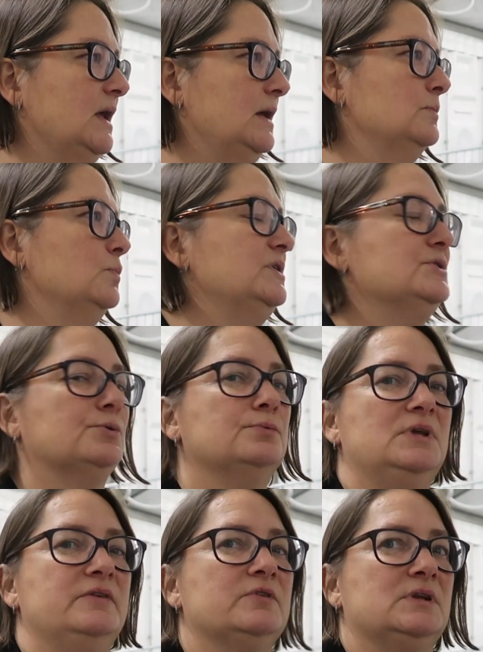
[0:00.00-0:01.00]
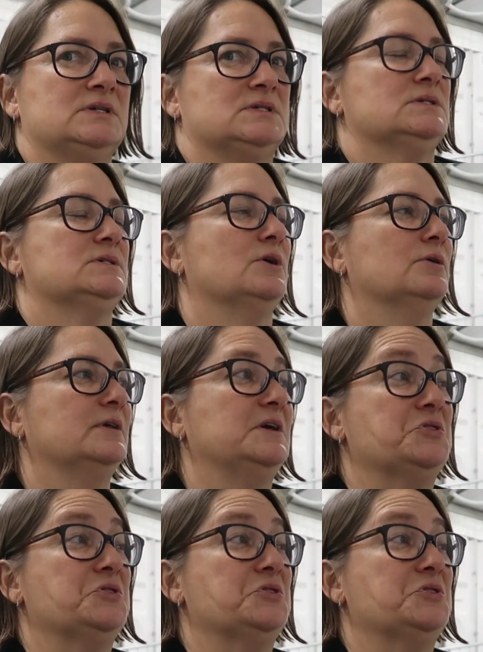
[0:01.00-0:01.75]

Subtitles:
And we don't even necessarily,